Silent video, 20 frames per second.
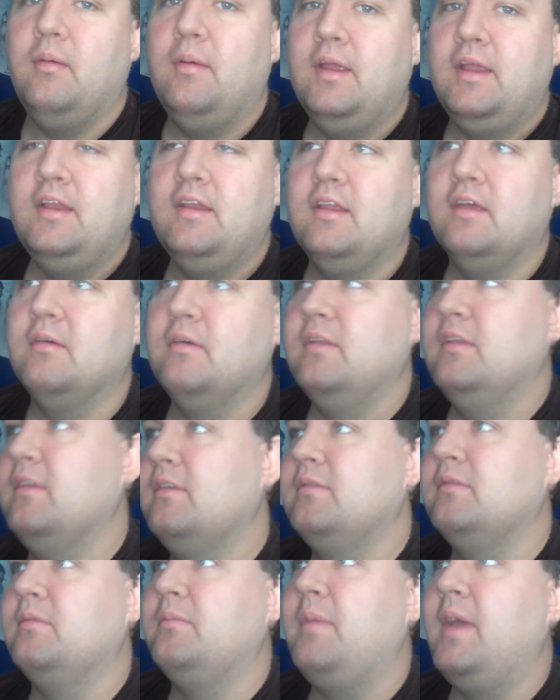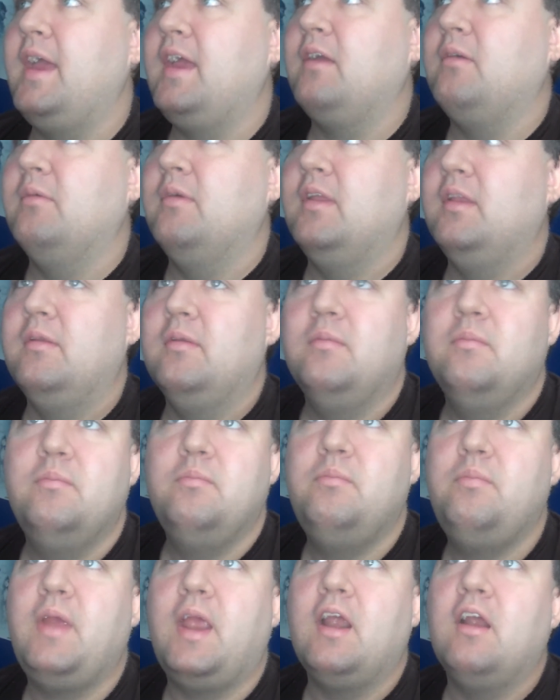I mean, this was back when
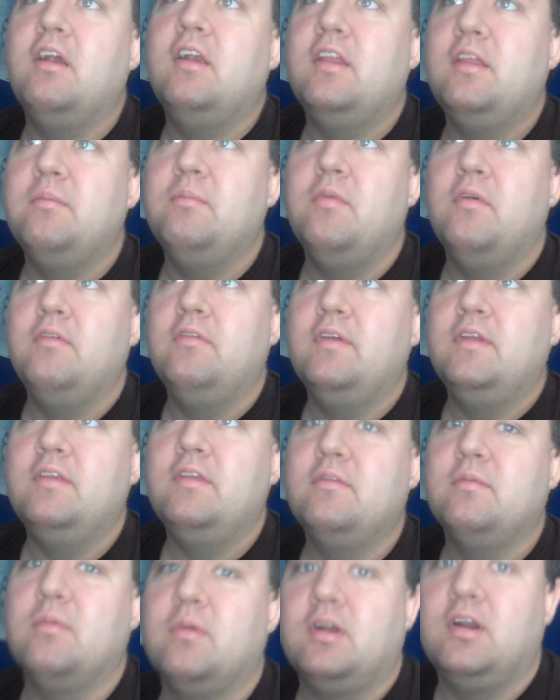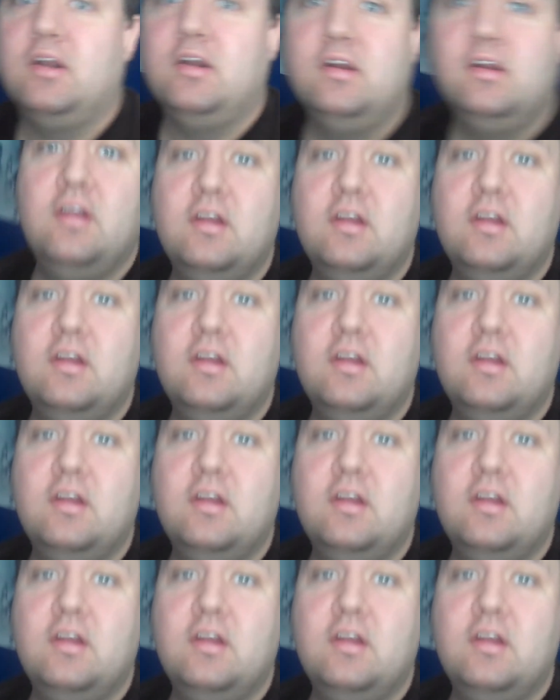parody movies were